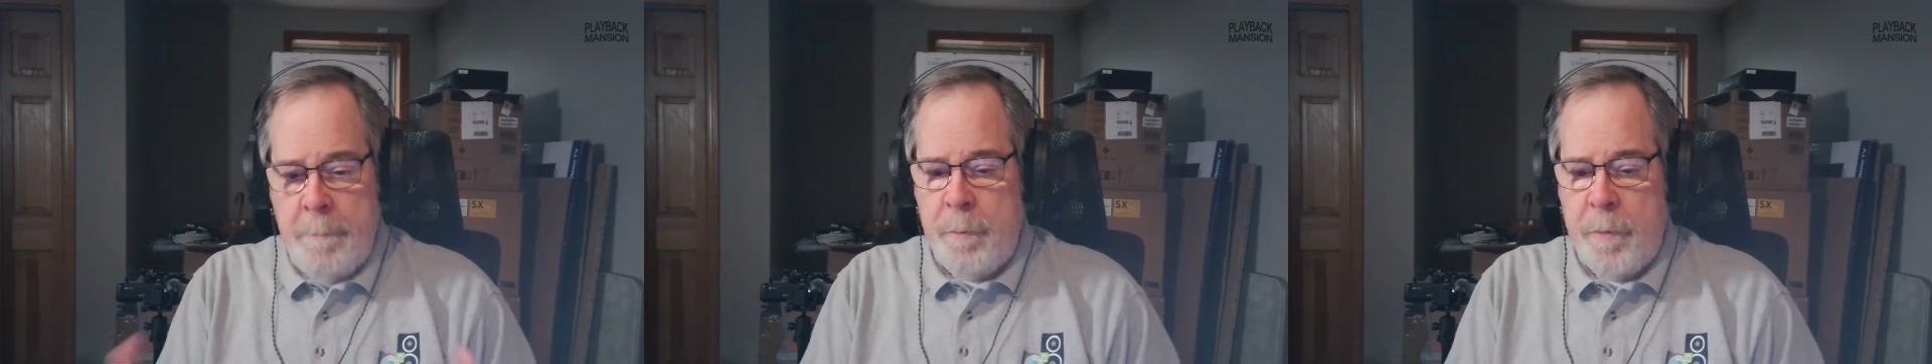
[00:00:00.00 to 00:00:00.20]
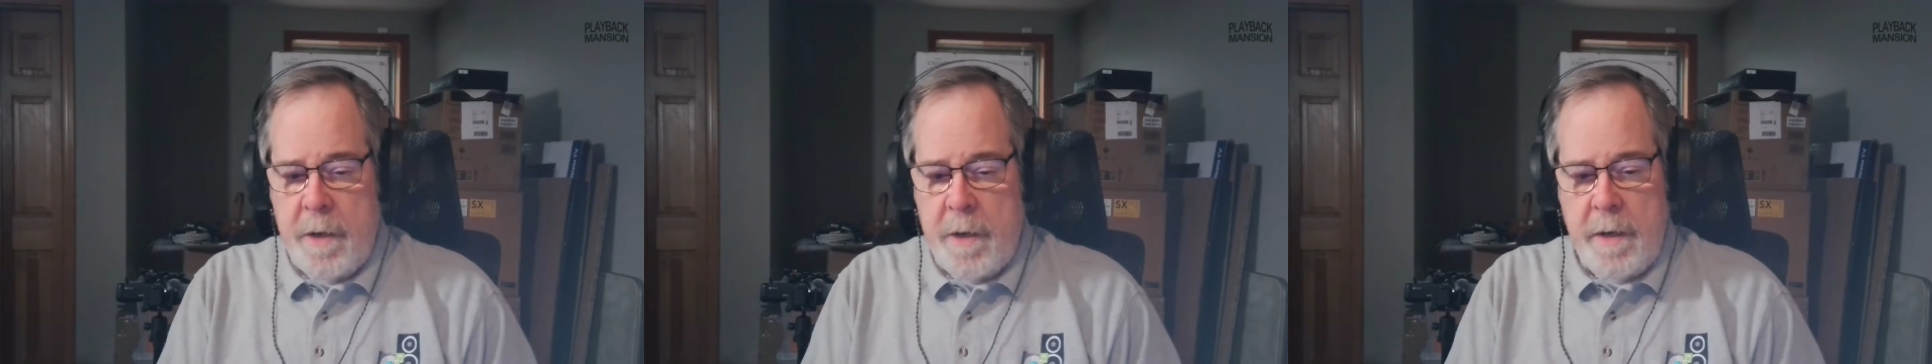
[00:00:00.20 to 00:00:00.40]

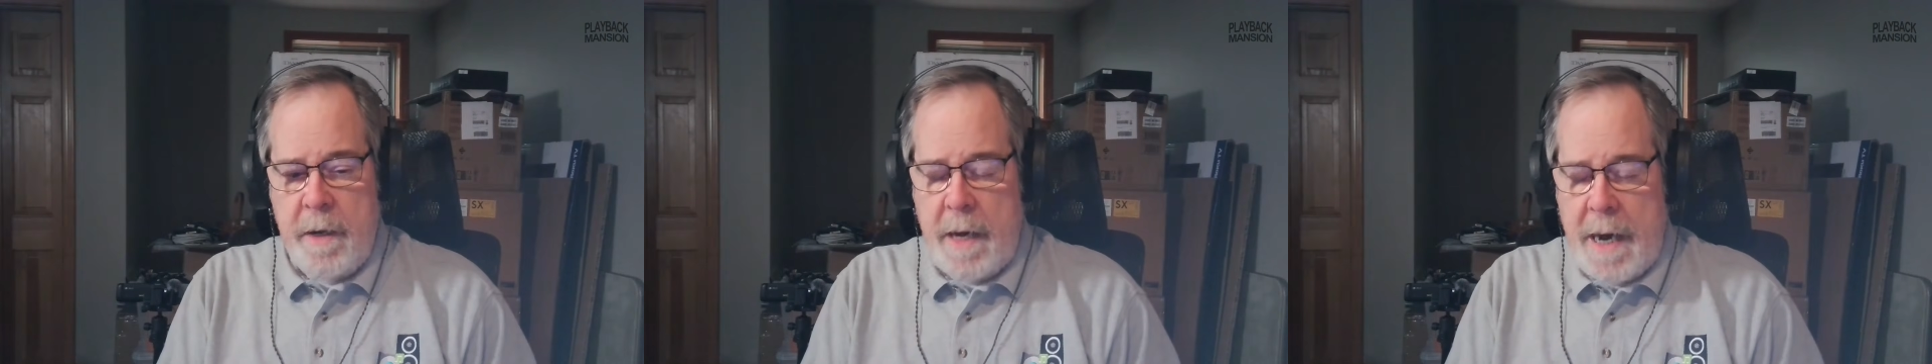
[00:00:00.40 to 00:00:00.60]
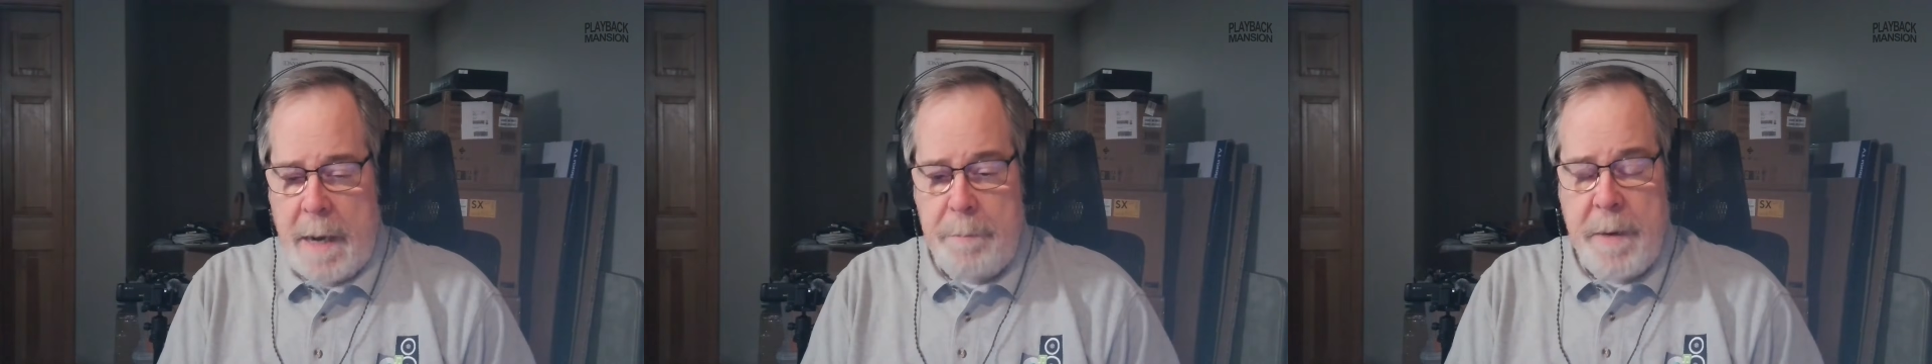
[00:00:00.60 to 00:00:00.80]
The
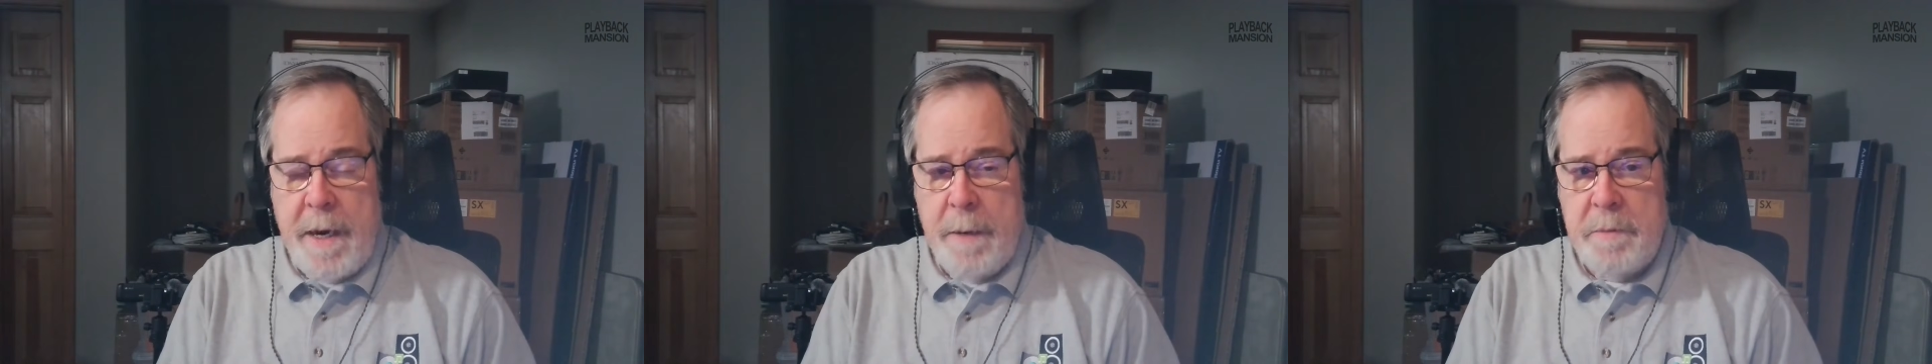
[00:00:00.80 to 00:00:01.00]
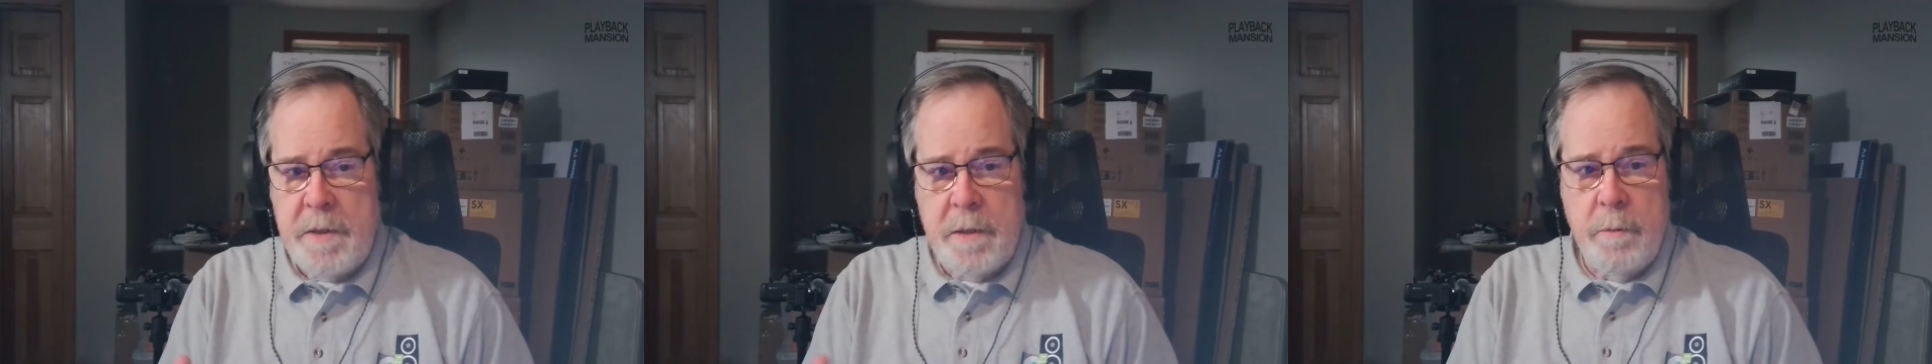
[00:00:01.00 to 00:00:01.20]
op
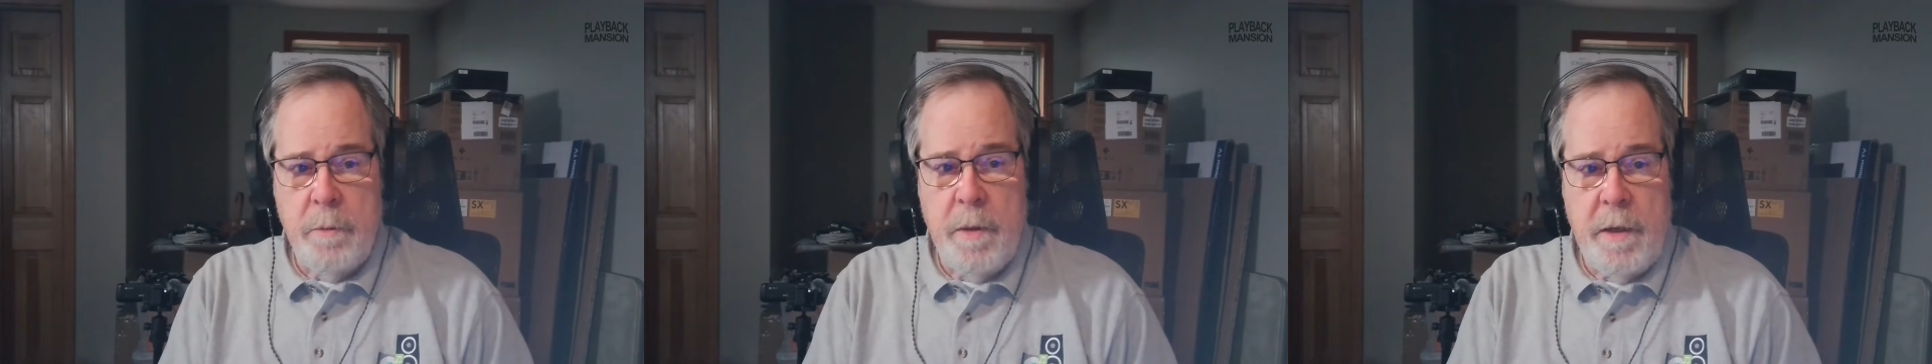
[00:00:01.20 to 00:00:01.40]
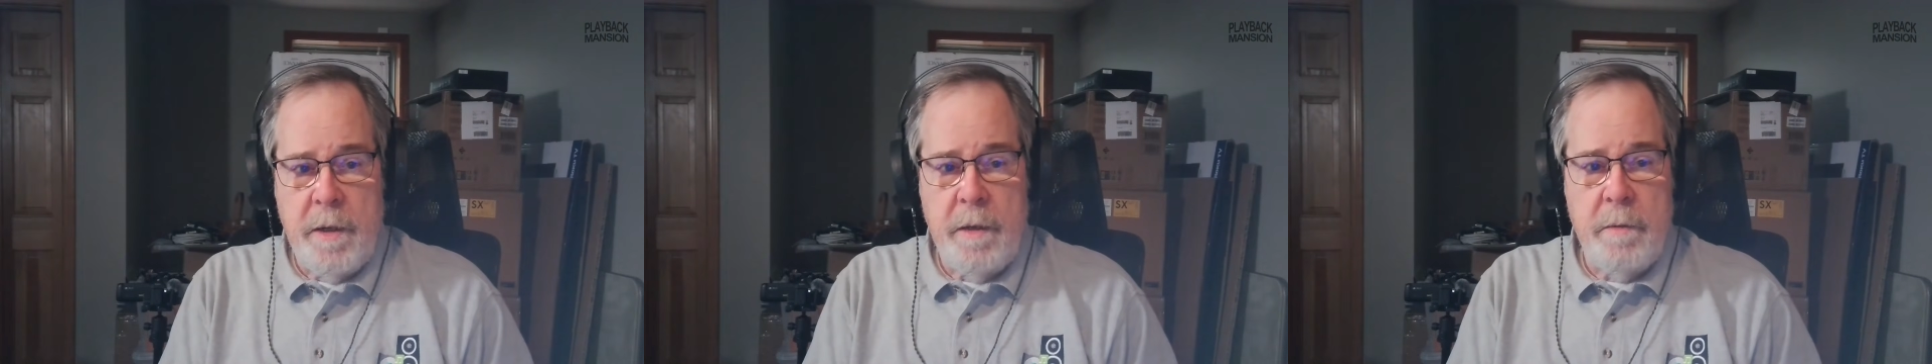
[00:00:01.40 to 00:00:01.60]
amps that
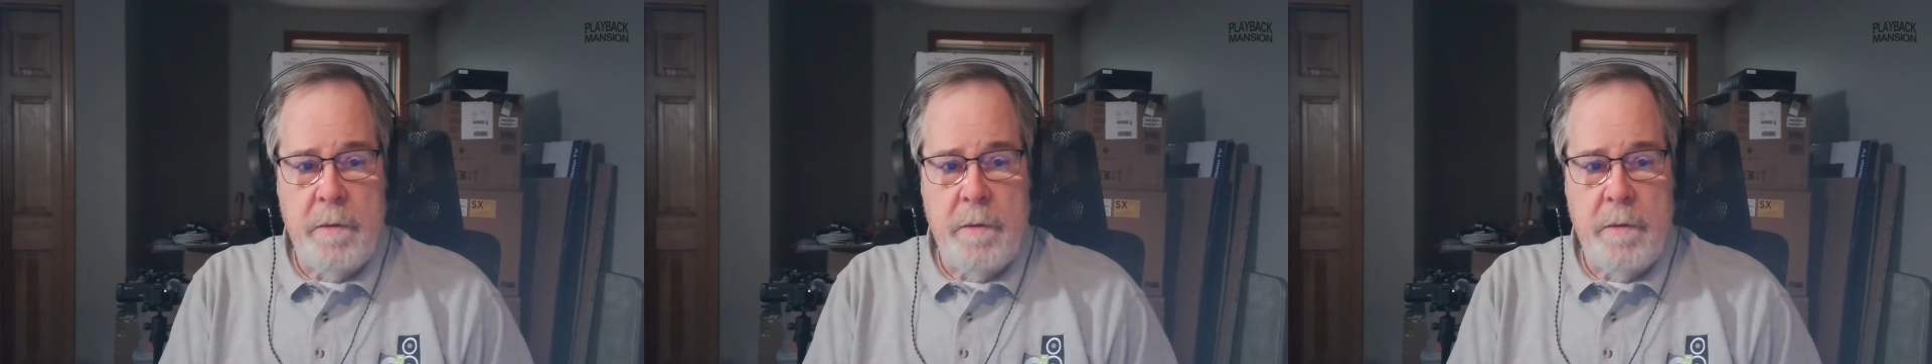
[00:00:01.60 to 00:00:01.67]
we